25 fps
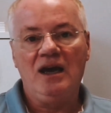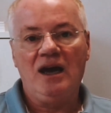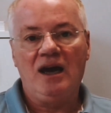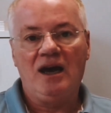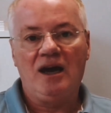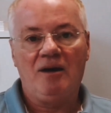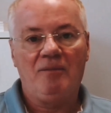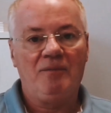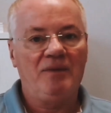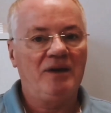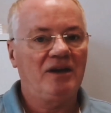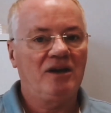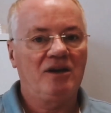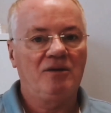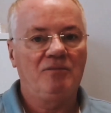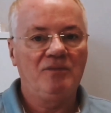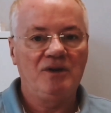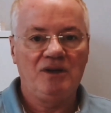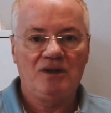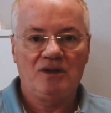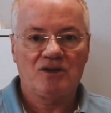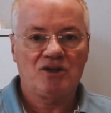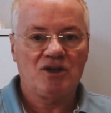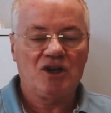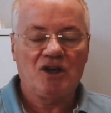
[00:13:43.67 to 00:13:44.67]
It can
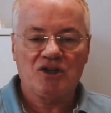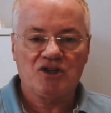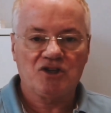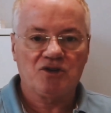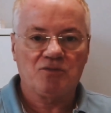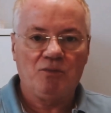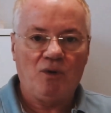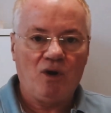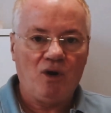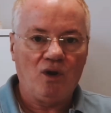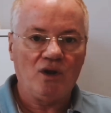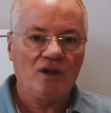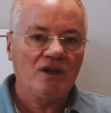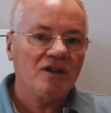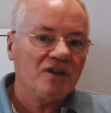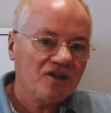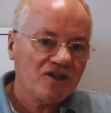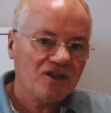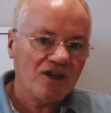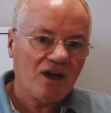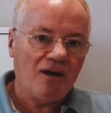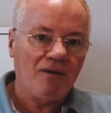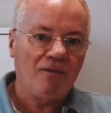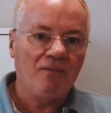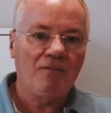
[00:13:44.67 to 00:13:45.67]
be a small
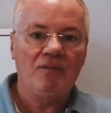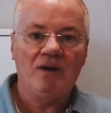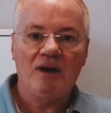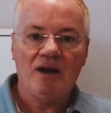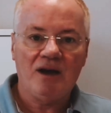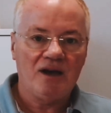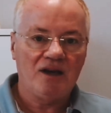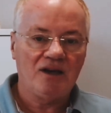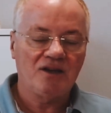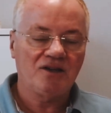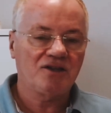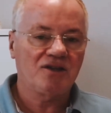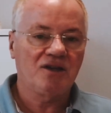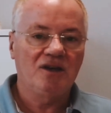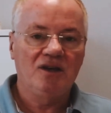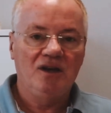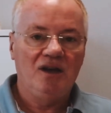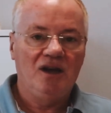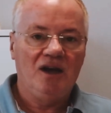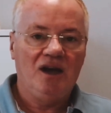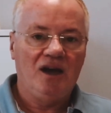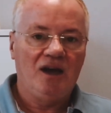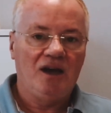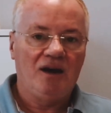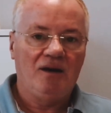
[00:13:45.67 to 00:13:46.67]
sum as
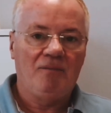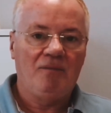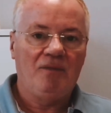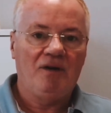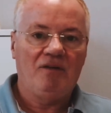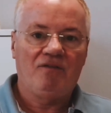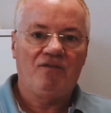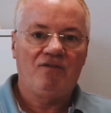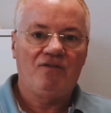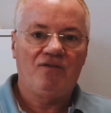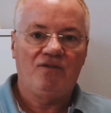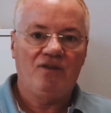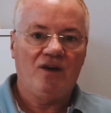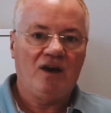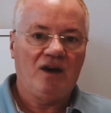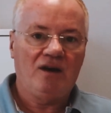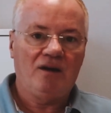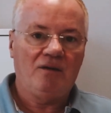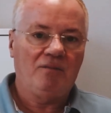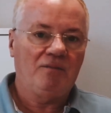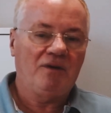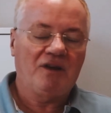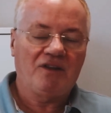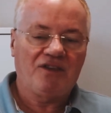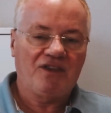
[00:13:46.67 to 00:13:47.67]

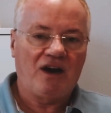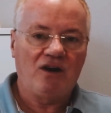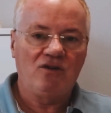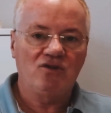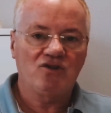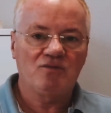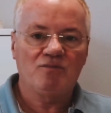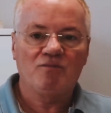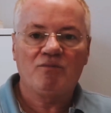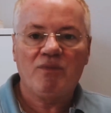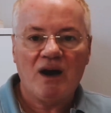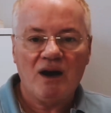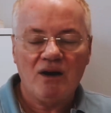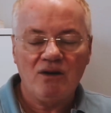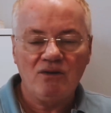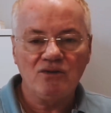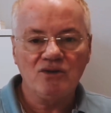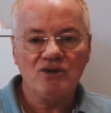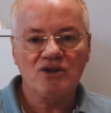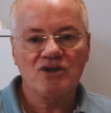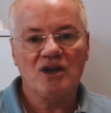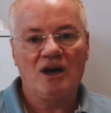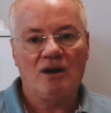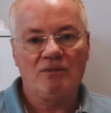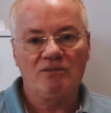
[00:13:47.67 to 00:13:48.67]

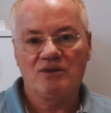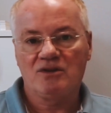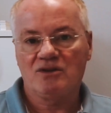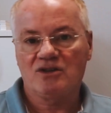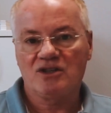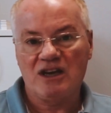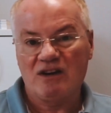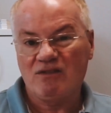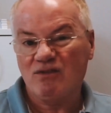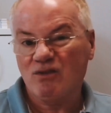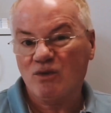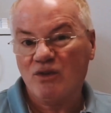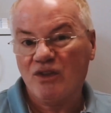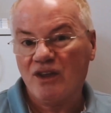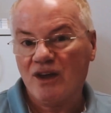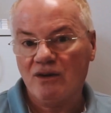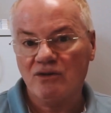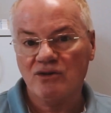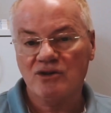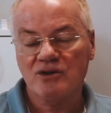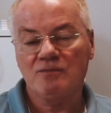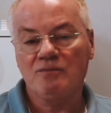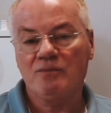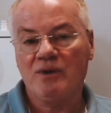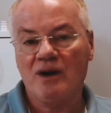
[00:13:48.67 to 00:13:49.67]
£1,000 up to several
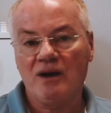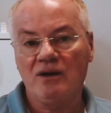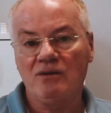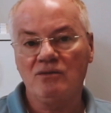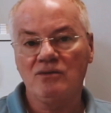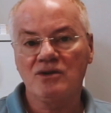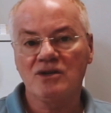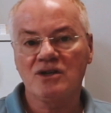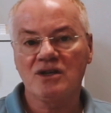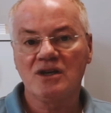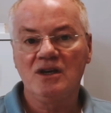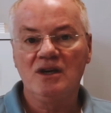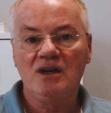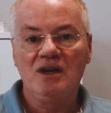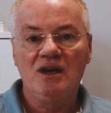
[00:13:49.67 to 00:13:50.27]
£1,000s,